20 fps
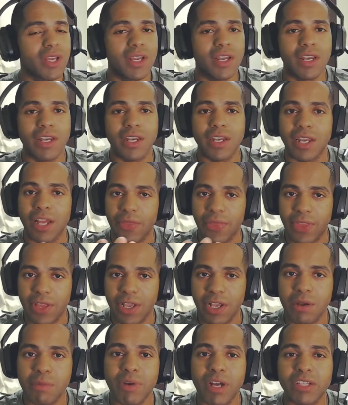Now think
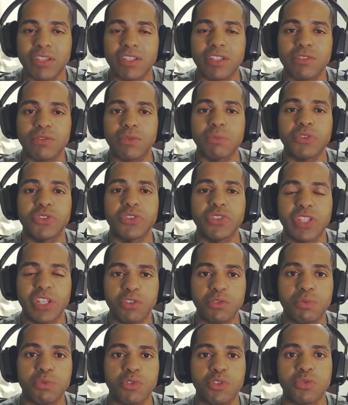about this from a sales
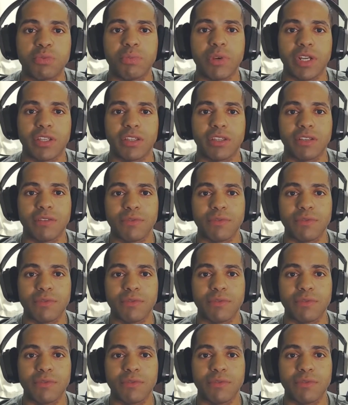perspective.